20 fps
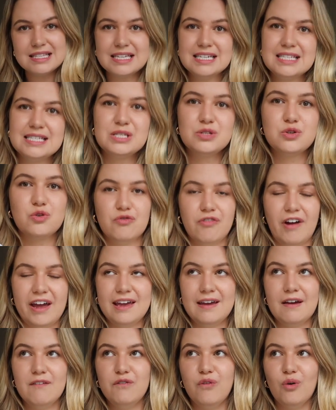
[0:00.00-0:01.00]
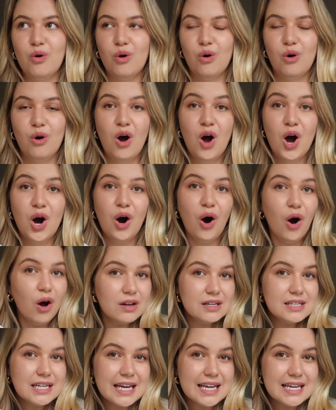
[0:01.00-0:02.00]
This is great for
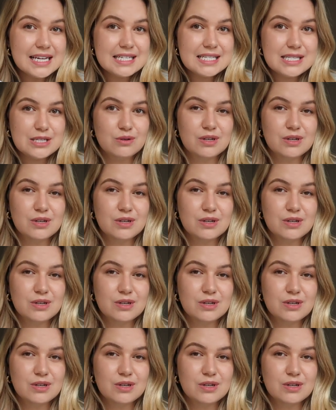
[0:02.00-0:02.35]
holidays.